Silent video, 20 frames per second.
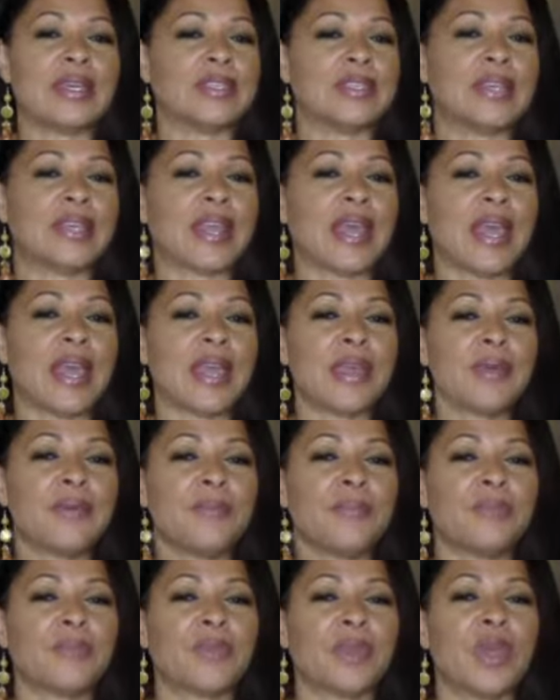
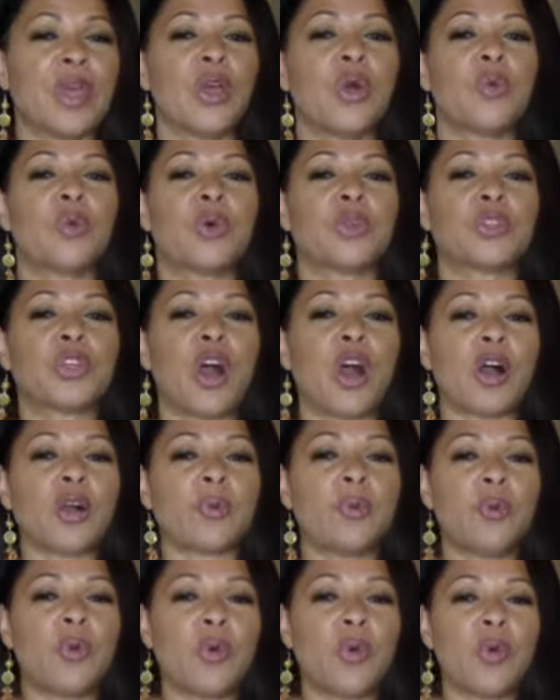Today, we'll
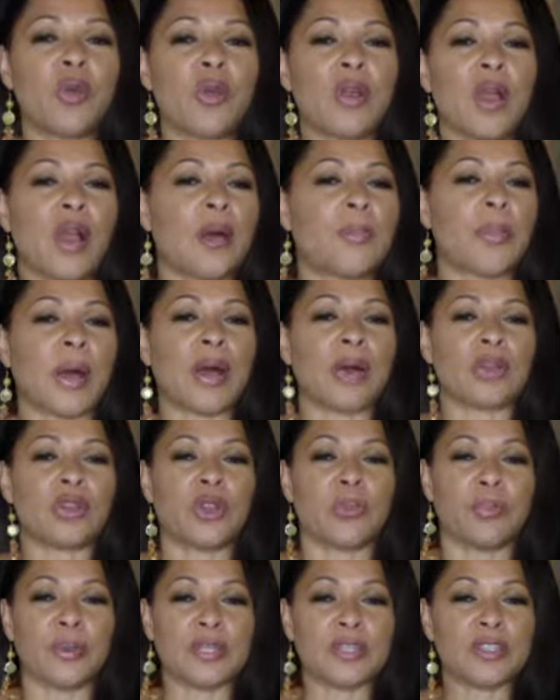talk more
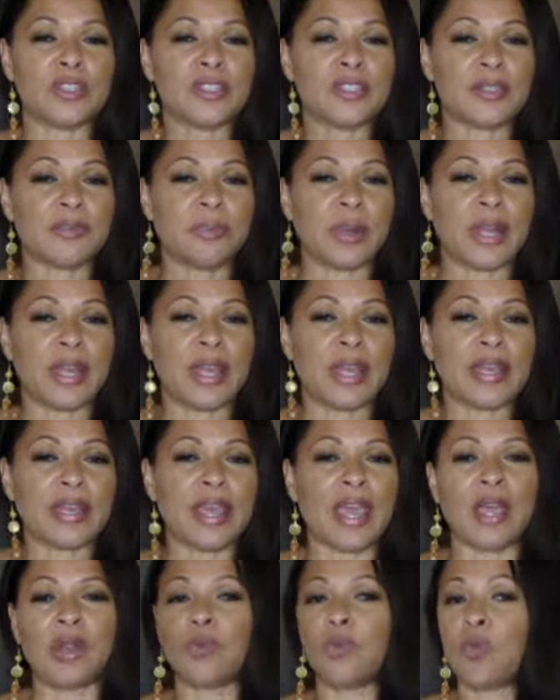about your business plan
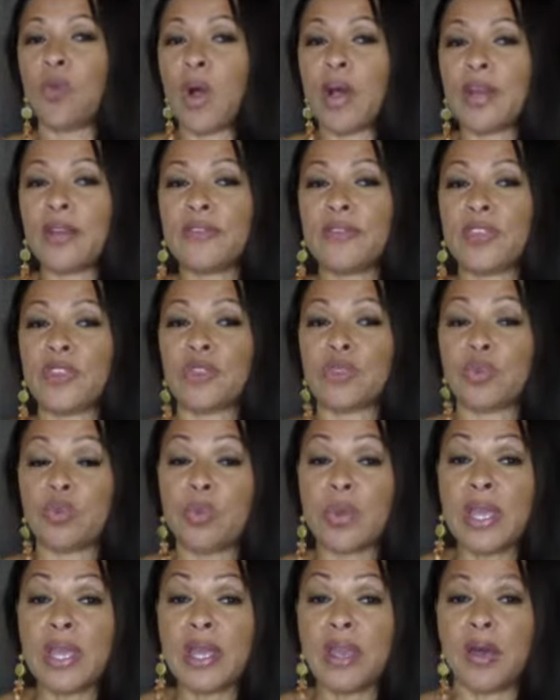and one of the
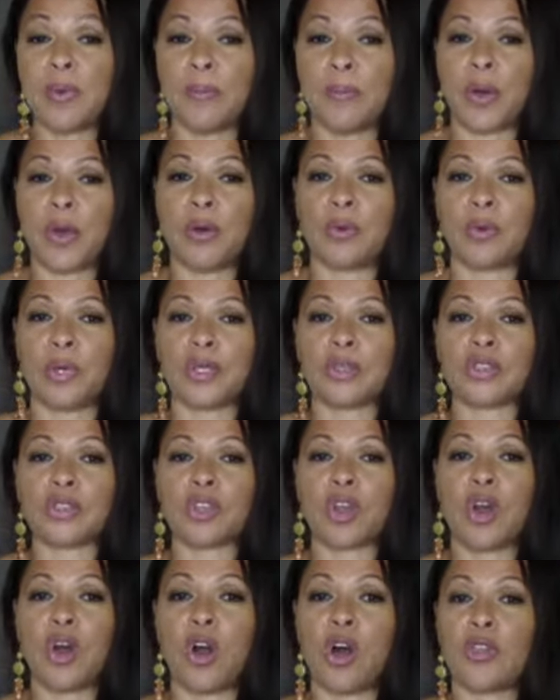3
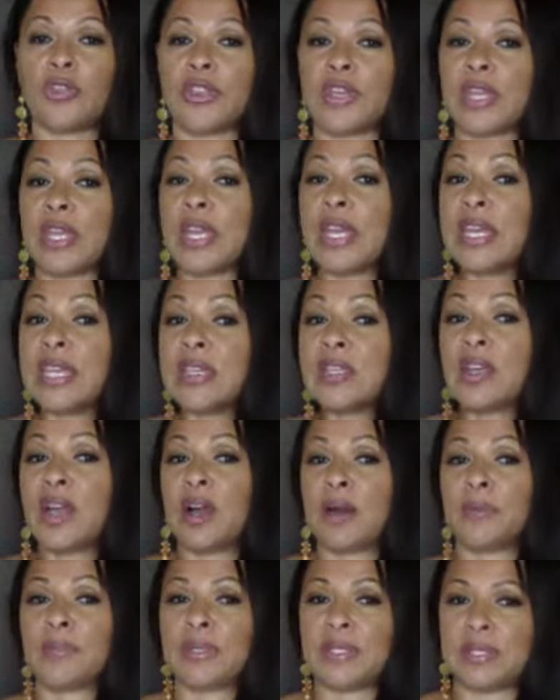components called the
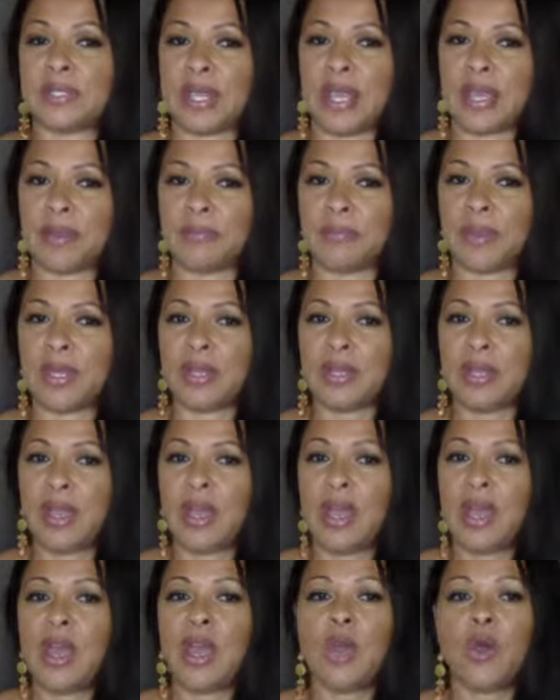income statement,
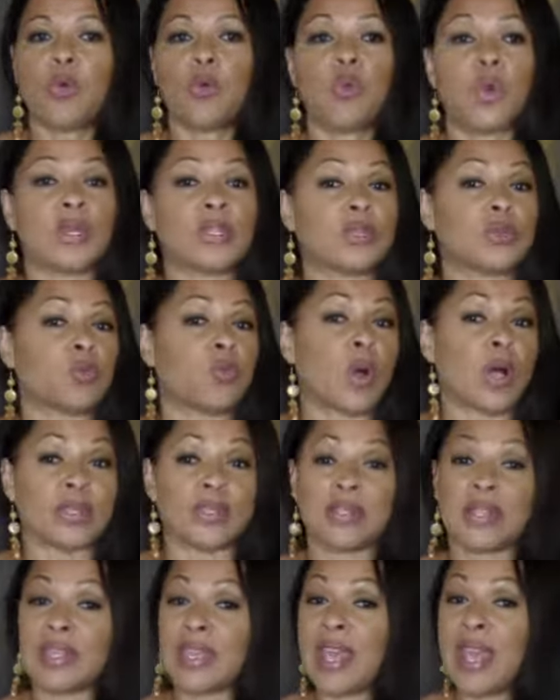which
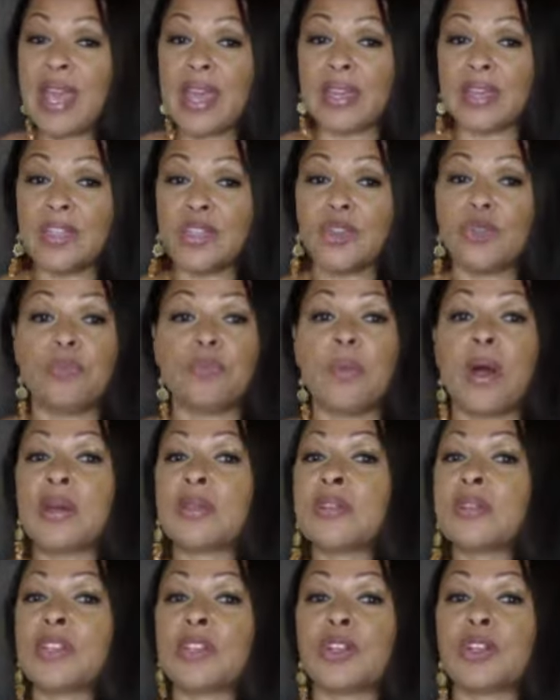once again you
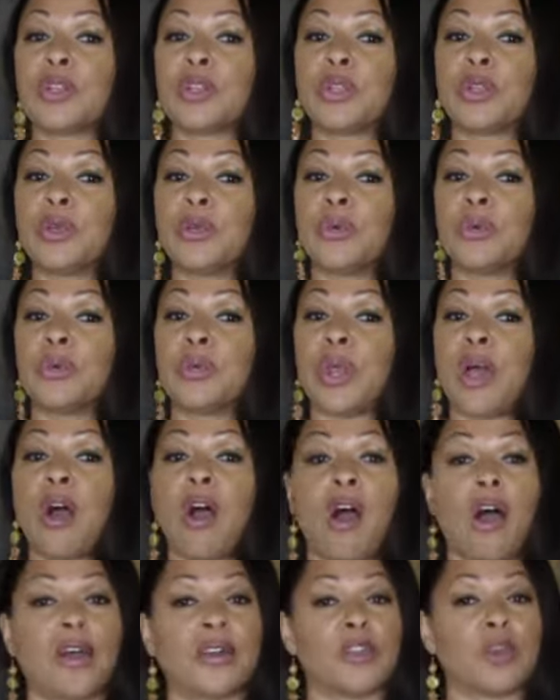must include
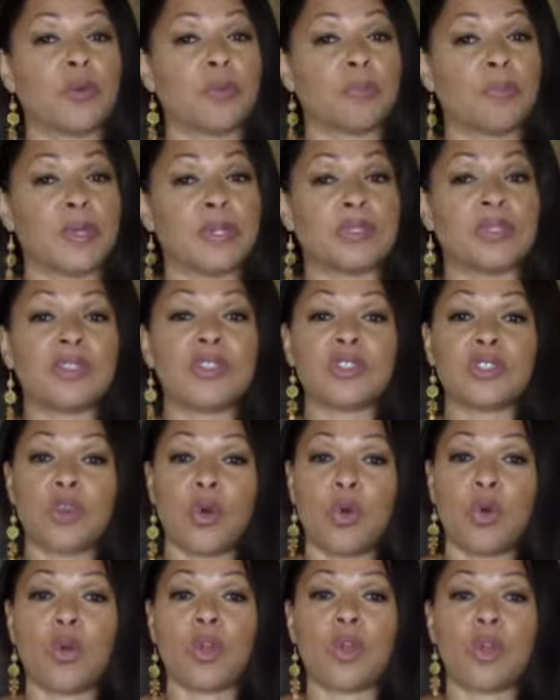on your business
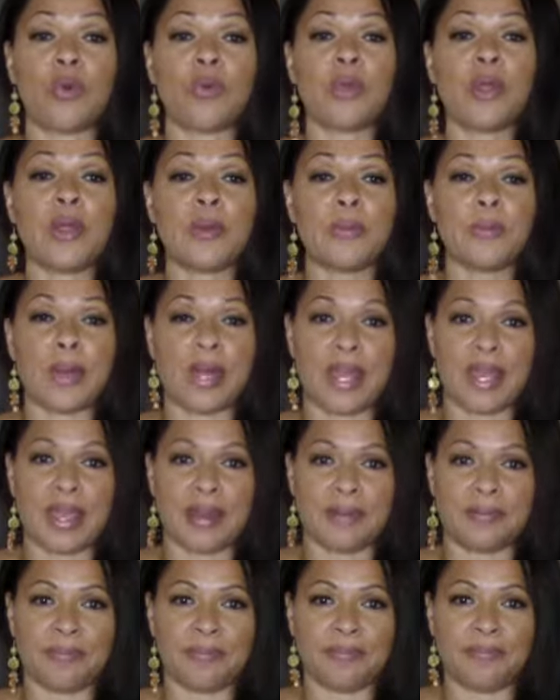or career plan.